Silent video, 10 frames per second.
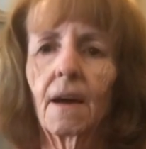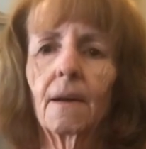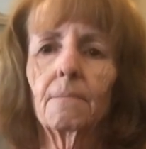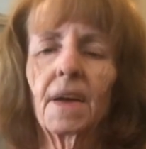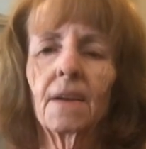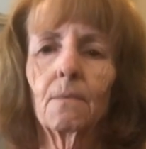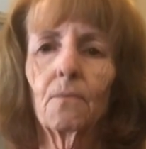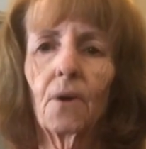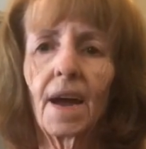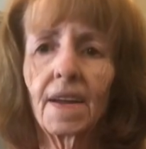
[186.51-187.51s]
uh,
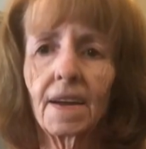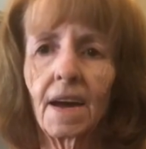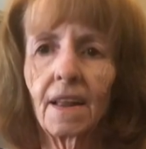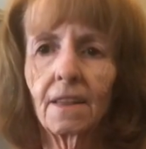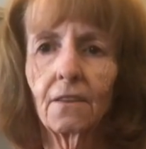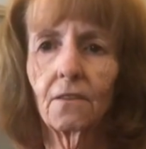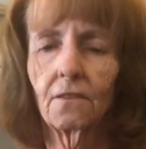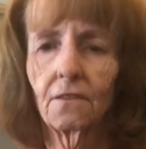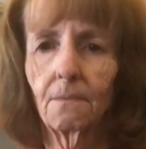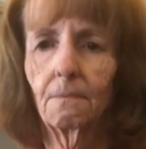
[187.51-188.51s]
paint bright
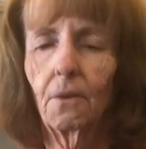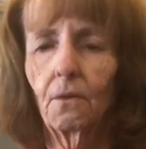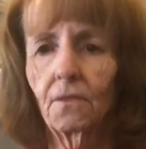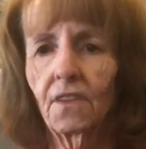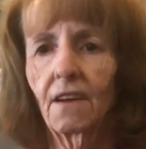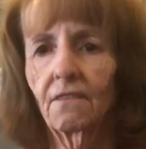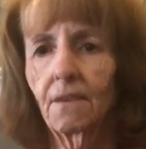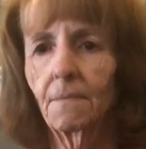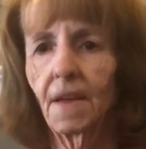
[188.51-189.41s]
colors, both of them.